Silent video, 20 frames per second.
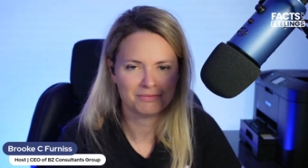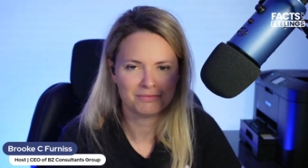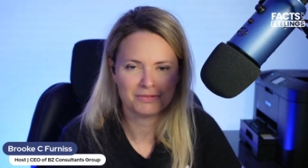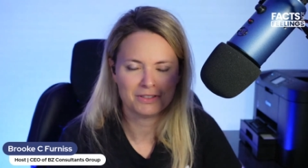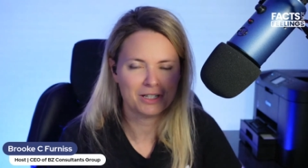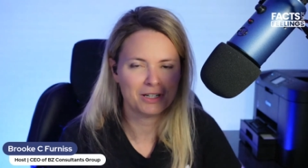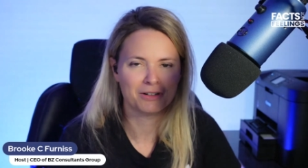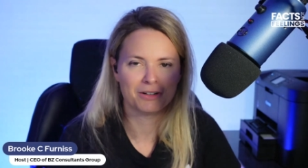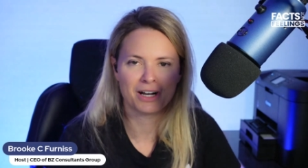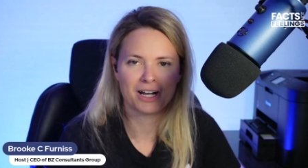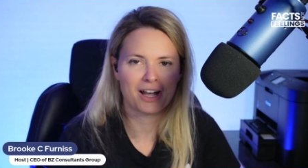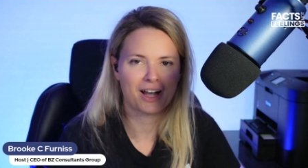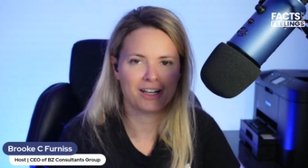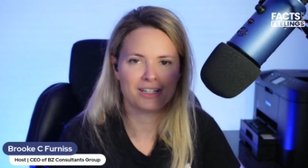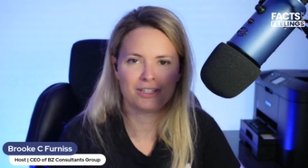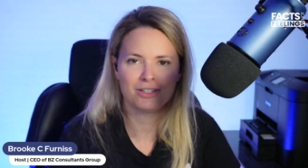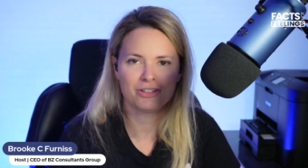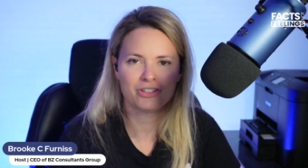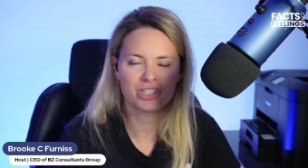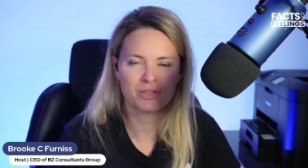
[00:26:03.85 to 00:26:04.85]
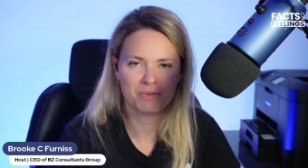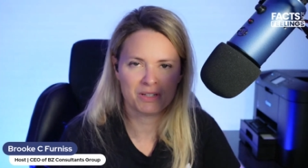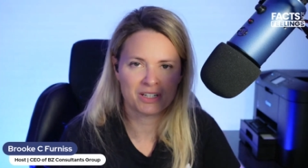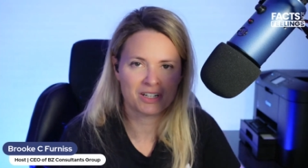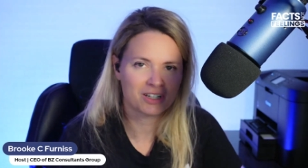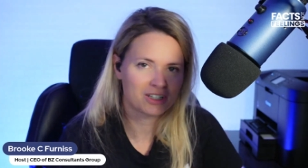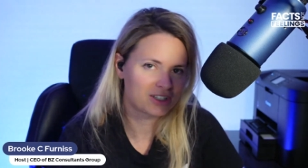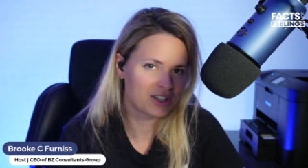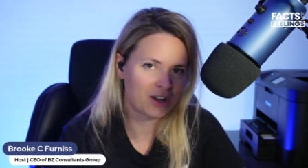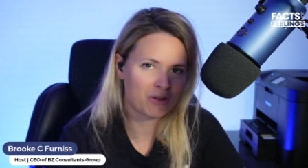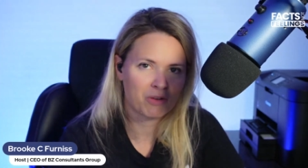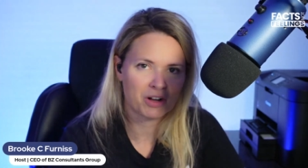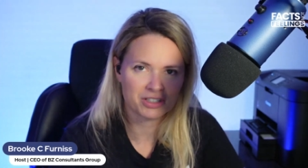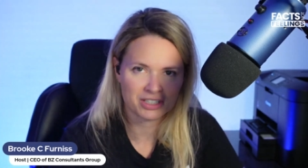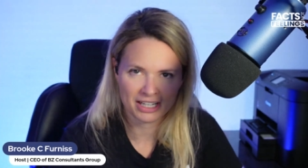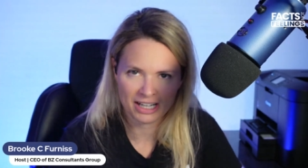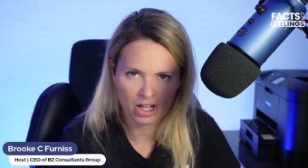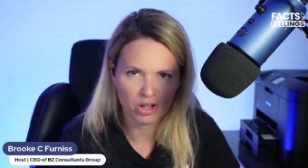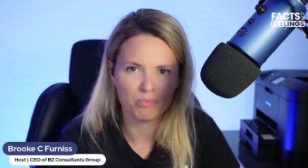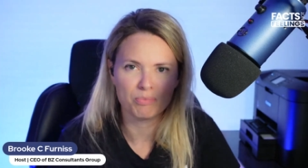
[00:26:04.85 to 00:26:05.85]
No, I do this because I want
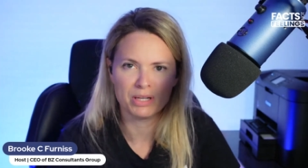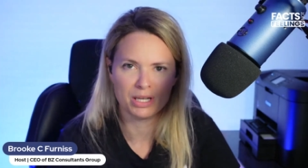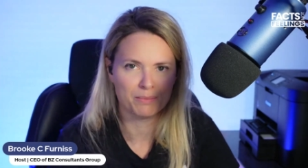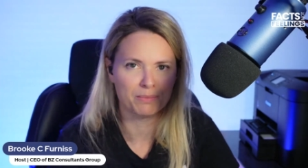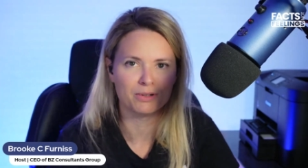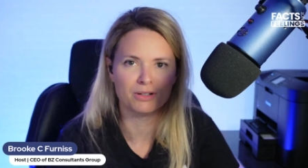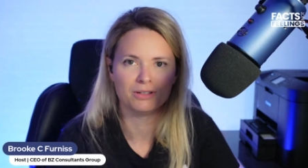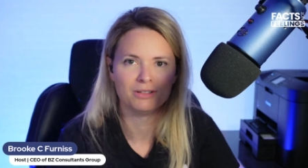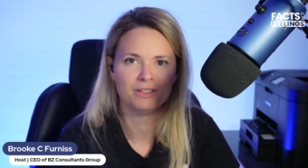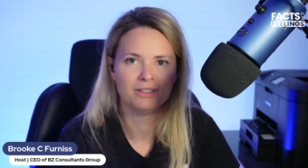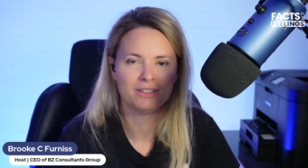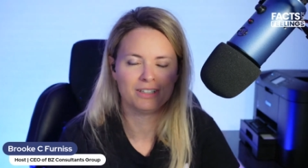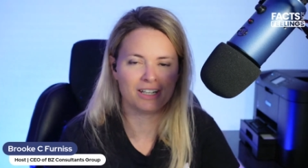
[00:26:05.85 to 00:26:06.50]
to help people.